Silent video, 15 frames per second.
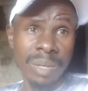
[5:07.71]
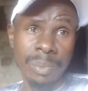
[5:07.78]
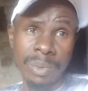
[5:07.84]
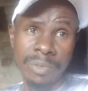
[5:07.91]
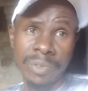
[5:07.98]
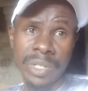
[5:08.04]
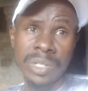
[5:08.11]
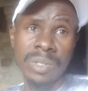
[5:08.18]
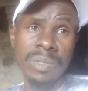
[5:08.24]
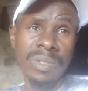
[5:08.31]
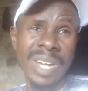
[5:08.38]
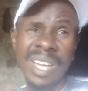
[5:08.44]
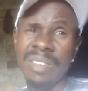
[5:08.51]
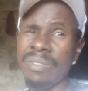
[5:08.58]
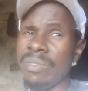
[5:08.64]
a
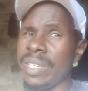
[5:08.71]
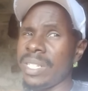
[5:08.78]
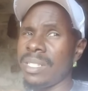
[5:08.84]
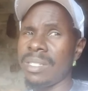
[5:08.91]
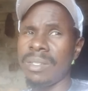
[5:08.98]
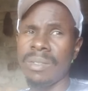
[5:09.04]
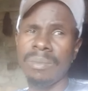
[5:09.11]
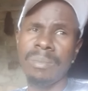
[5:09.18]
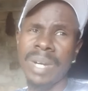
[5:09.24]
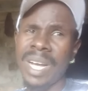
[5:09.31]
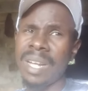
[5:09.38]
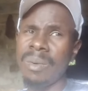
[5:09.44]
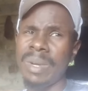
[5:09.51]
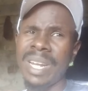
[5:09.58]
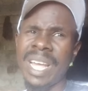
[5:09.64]
professional, I feel so
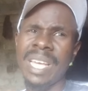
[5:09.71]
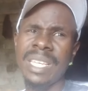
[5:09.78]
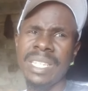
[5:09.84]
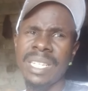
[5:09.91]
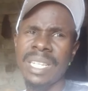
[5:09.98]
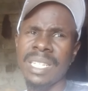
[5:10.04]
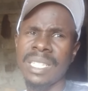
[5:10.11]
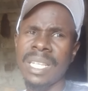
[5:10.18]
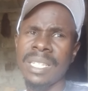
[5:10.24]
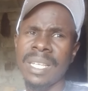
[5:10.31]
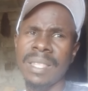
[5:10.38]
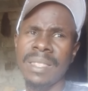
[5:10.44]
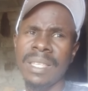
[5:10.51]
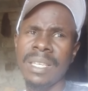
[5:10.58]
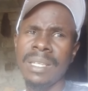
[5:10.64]
bad when I hear such
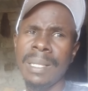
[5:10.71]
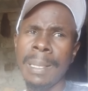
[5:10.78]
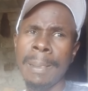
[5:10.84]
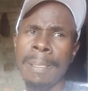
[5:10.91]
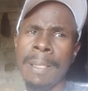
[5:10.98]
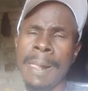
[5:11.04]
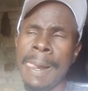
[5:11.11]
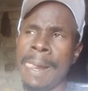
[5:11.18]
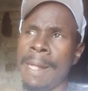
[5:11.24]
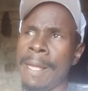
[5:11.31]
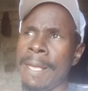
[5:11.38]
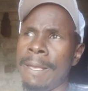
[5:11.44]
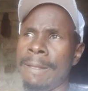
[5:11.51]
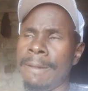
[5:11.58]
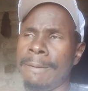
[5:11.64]
a thing,
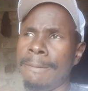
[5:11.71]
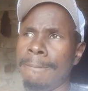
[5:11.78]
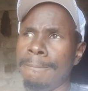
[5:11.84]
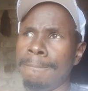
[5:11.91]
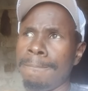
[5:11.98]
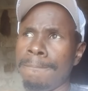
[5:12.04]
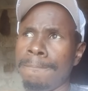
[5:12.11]
you know.